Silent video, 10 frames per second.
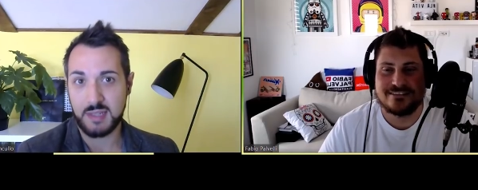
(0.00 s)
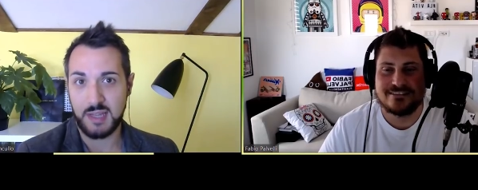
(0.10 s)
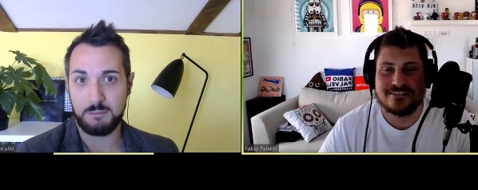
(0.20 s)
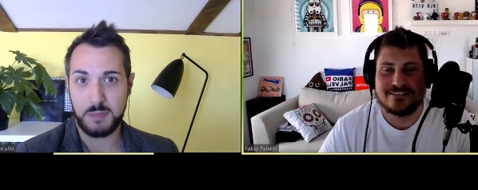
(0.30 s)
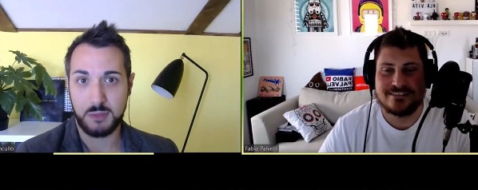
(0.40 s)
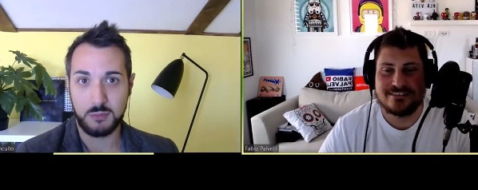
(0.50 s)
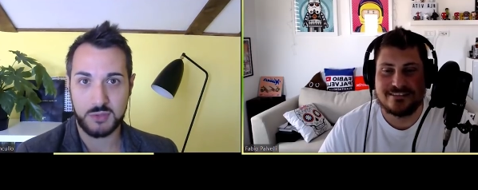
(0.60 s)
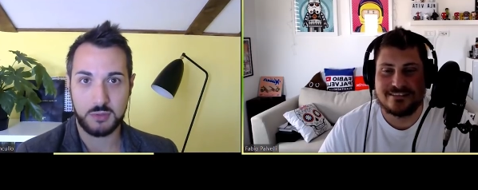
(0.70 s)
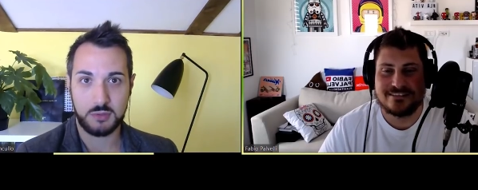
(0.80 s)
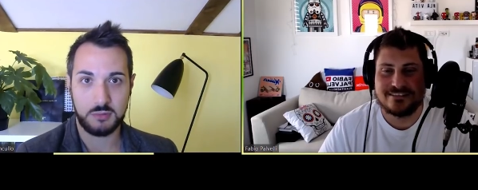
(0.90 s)
Speaker 1: I've been
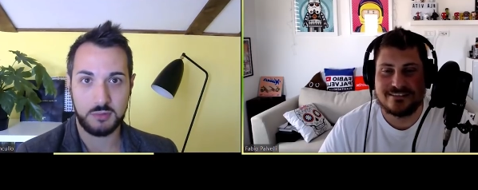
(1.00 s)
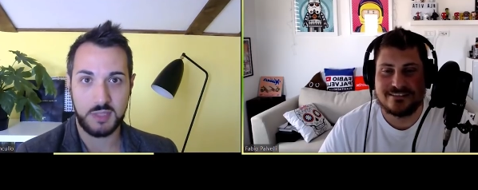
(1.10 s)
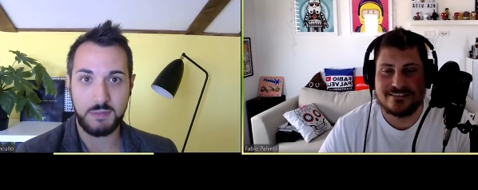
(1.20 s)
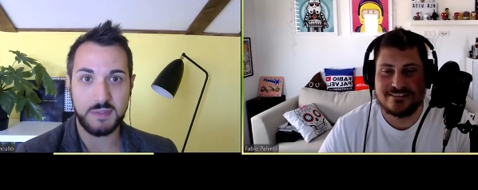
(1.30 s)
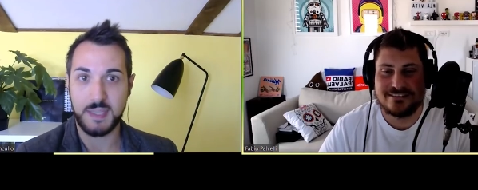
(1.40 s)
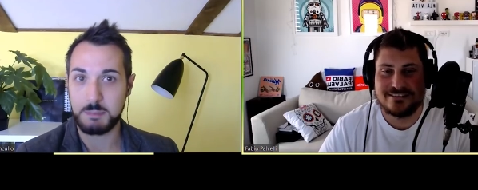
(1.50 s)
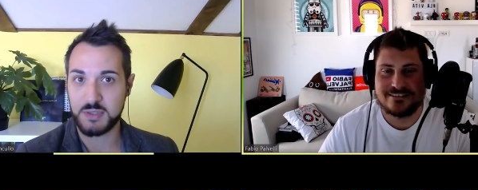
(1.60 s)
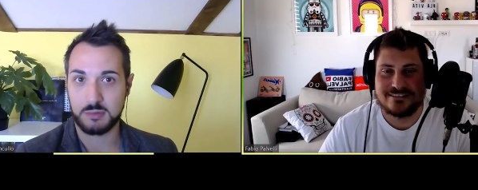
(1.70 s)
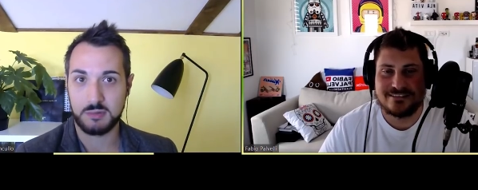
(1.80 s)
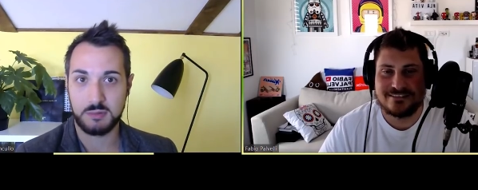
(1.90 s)
also giving tips
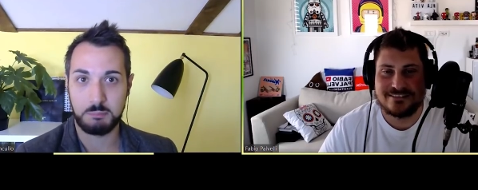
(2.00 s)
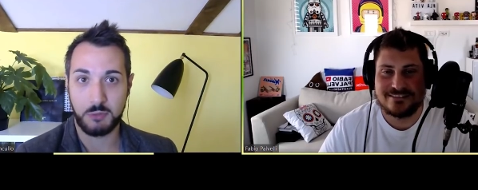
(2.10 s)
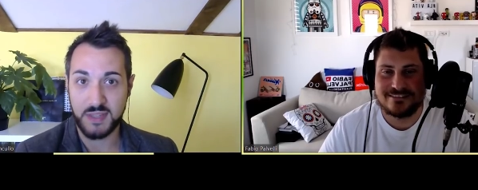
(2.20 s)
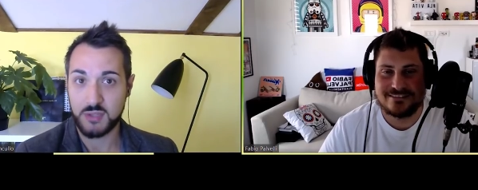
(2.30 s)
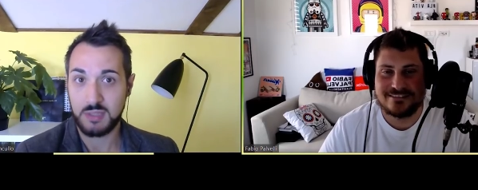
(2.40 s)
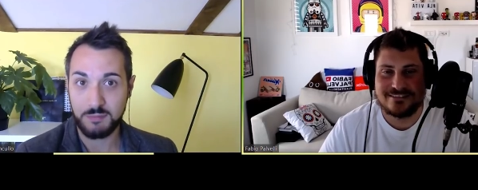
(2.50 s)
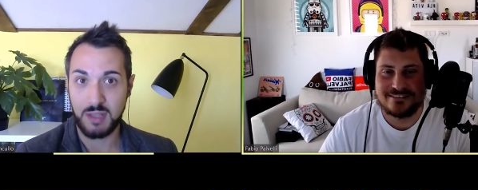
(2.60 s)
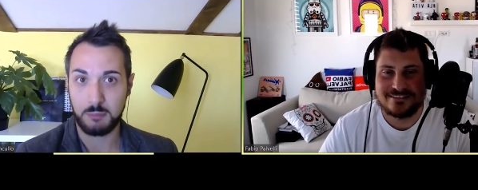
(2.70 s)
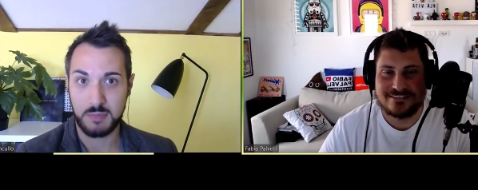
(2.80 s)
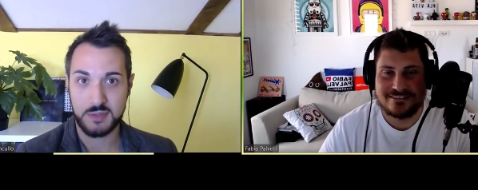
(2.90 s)
on professional
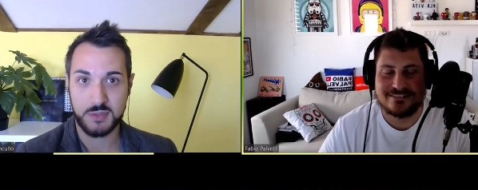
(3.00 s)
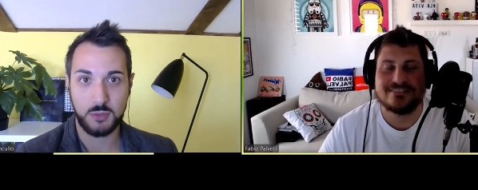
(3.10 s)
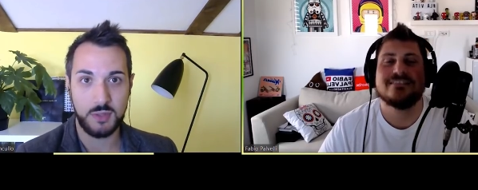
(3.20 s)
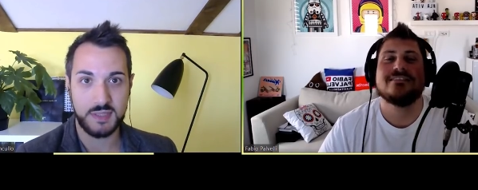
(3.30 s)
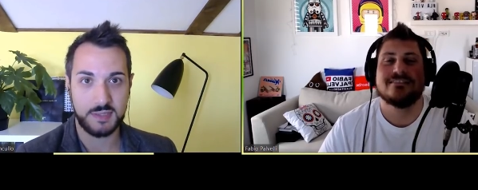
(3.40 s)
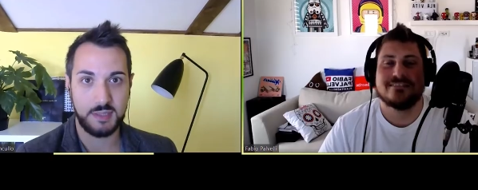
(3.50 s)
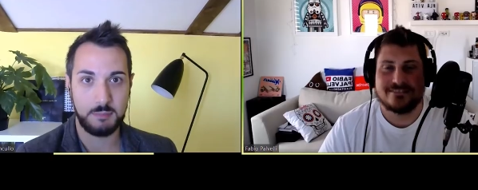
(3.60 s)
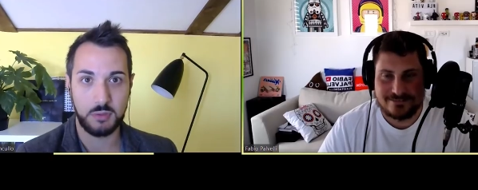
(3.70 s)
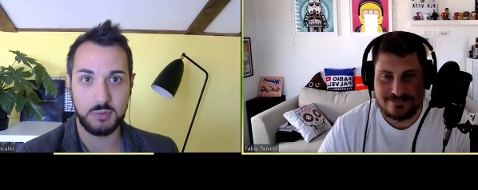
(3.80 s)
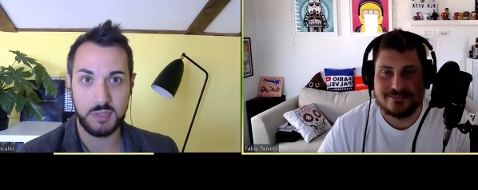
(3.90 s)
development. So it's a
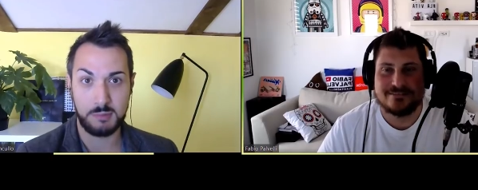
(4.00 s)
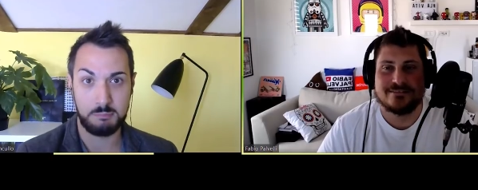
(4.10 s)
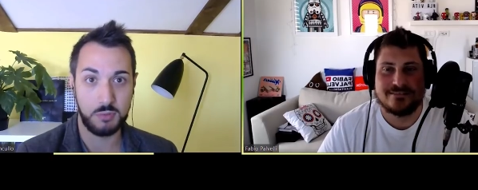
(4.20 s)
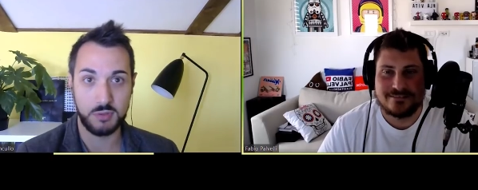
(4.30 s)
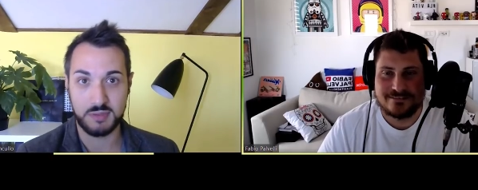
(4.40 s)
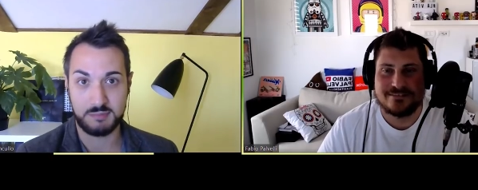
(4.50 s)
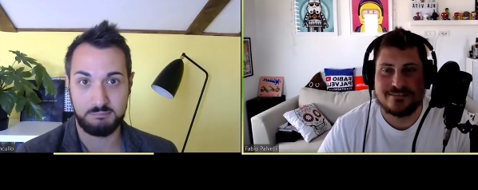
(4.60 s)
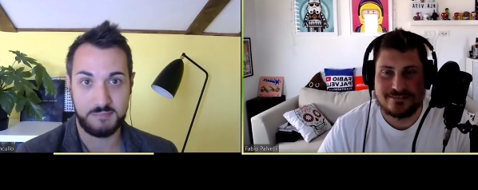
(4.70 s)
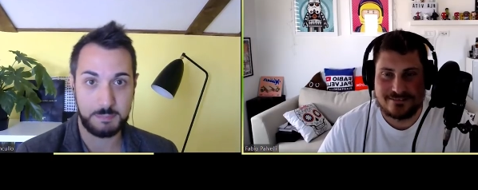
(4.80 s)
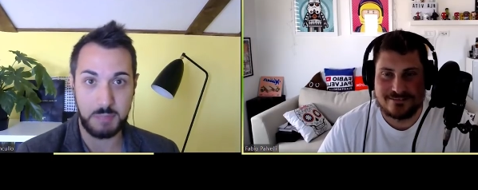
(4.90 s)
broader
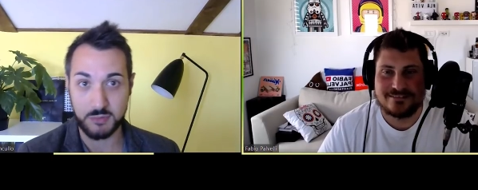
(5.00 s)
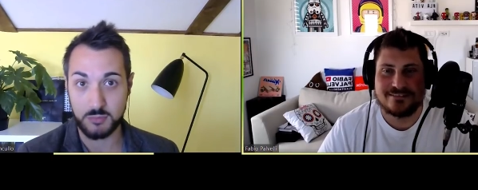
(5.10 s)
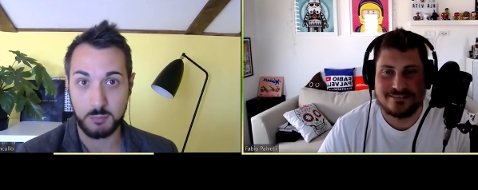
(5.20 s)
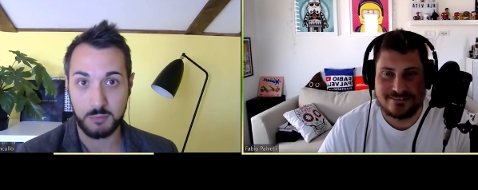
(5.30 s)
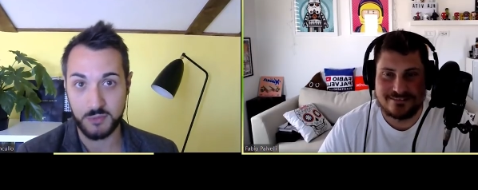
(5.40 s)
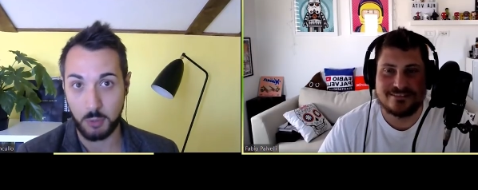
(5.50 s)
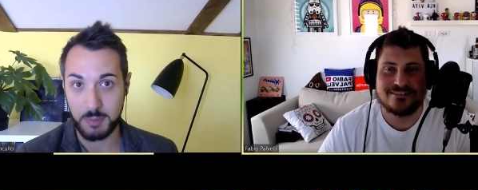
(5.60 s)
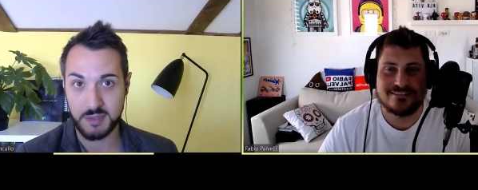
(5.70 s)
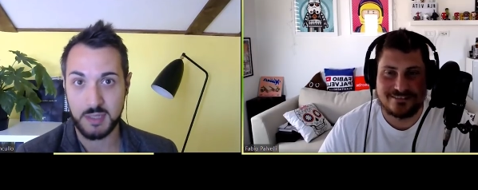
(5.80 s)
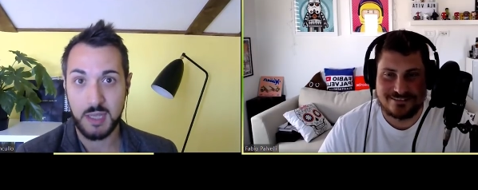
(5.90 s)
spectrum of
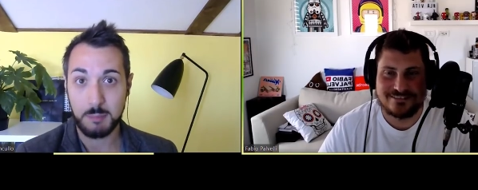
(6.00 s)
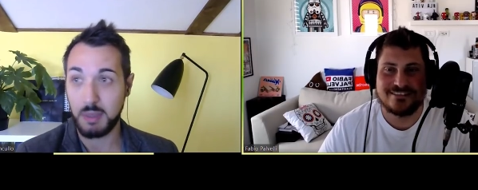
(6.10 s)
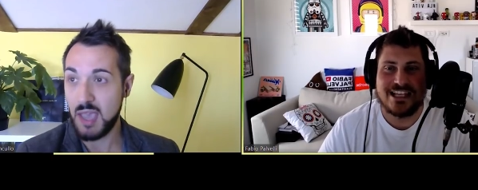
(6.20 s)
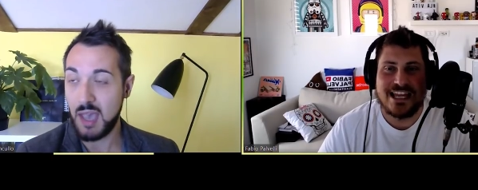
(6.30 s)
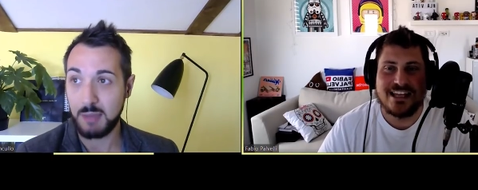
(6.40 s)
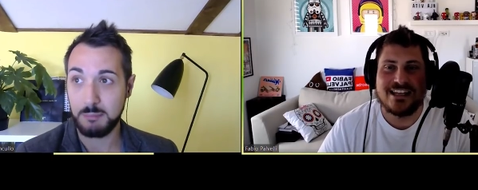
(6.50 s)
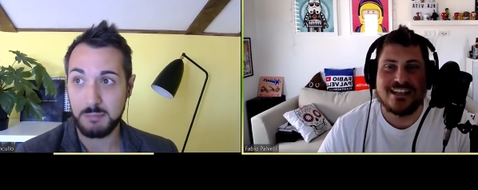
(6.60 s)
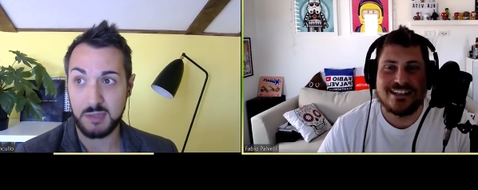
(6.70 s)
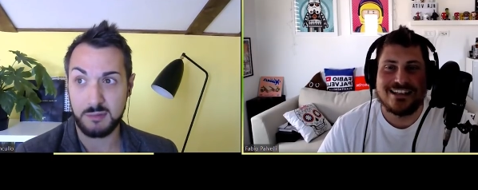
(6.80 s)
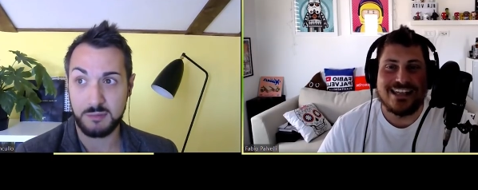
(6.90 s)
topics.
Speaker 2: But yeah, I
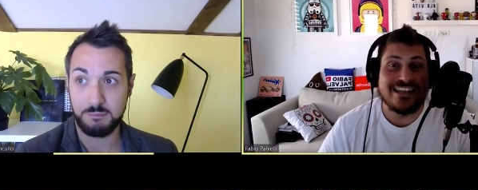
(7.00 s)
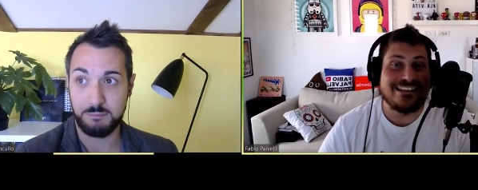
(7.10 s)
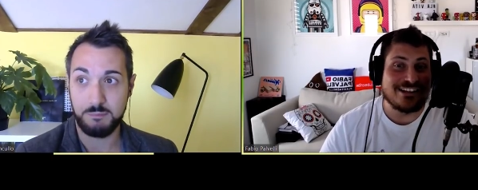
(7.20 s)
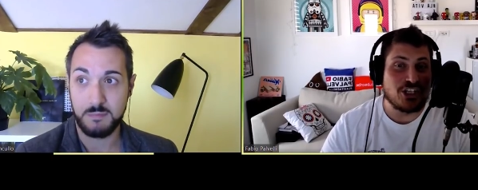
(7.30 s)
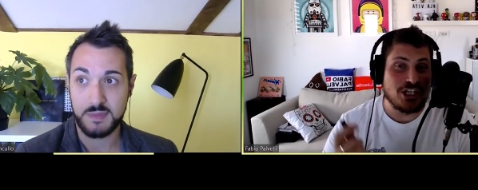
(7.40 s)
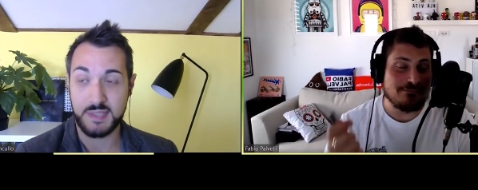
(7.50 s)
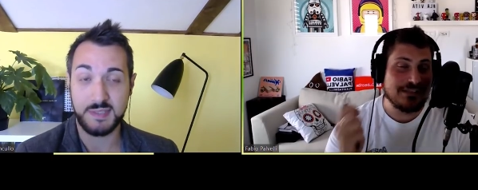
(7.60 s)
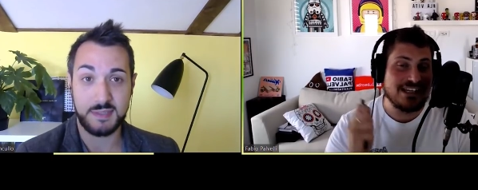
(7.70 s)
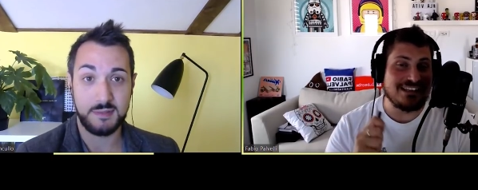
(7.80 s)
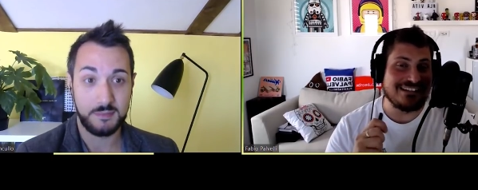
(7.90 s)
mean,
Speaker 1: it's a
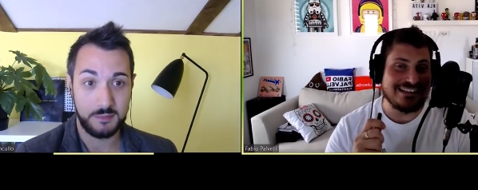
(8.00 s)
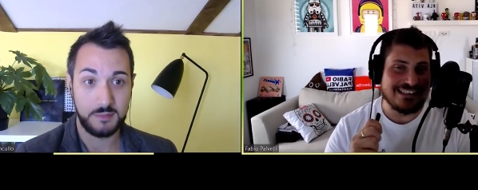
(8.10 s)
Speaker 2: shame that it's in